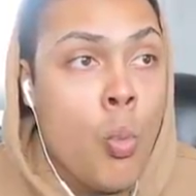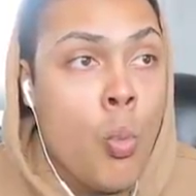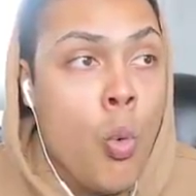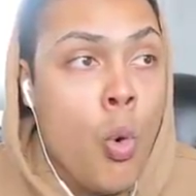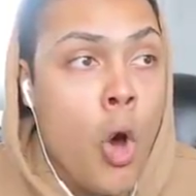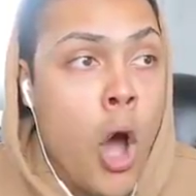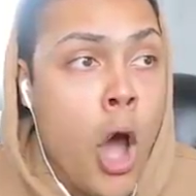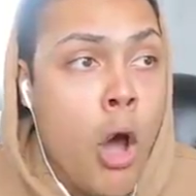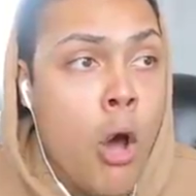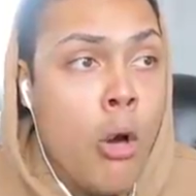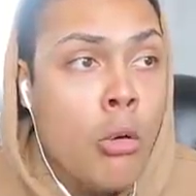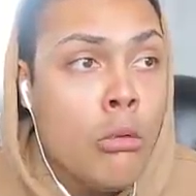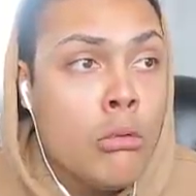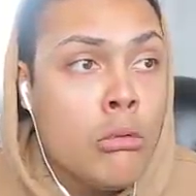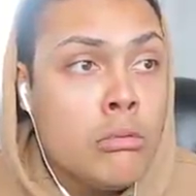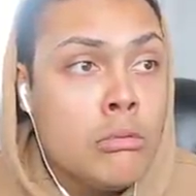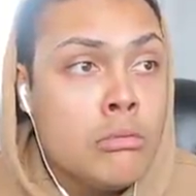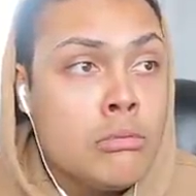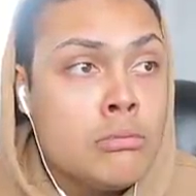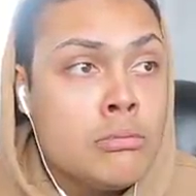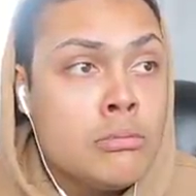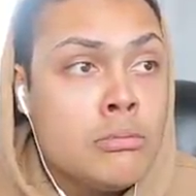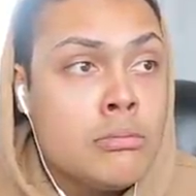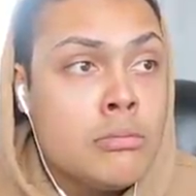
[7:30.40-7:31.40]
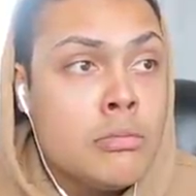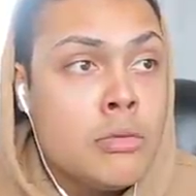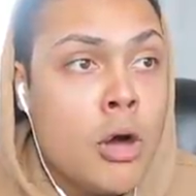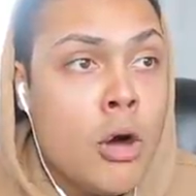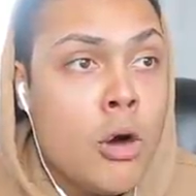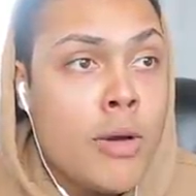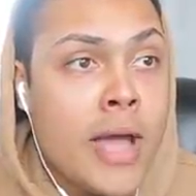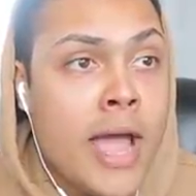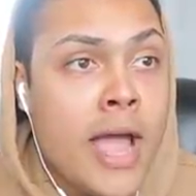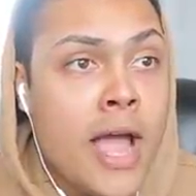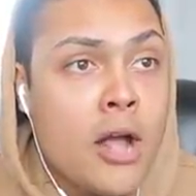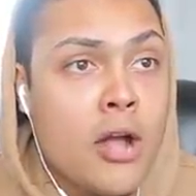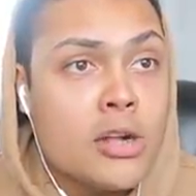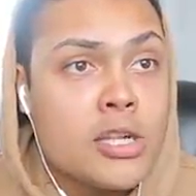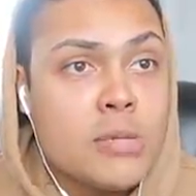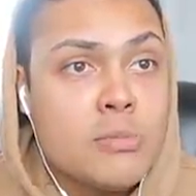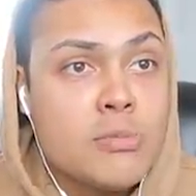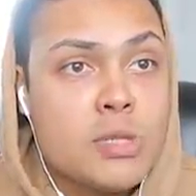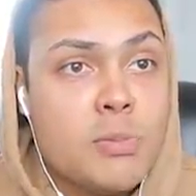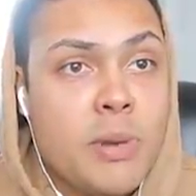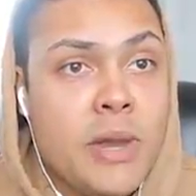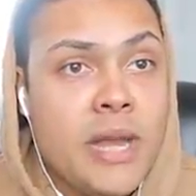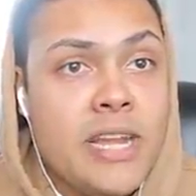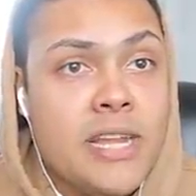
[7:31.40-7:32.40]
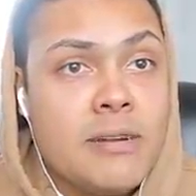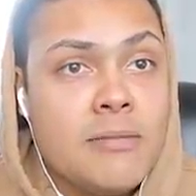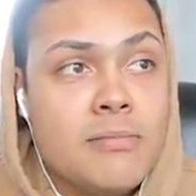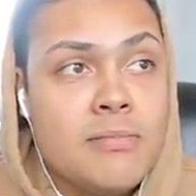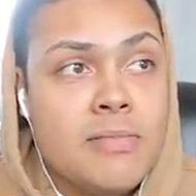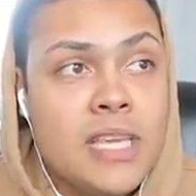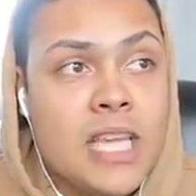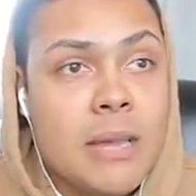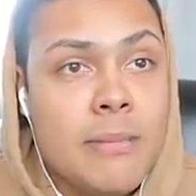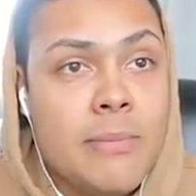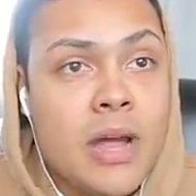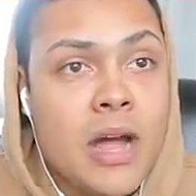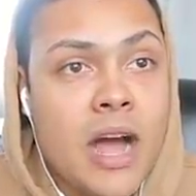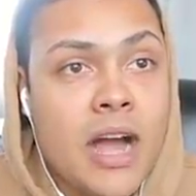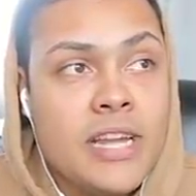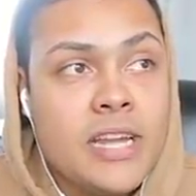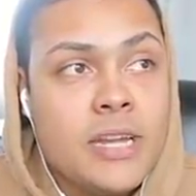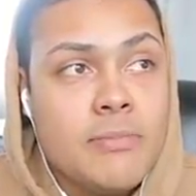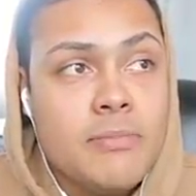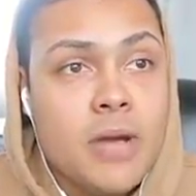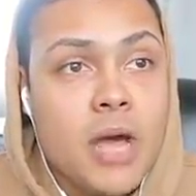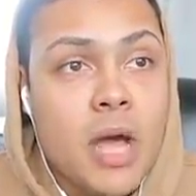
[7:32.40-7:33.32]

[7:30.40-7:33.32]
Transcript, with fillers: Woo! Okay, I got some speed. Give me an item.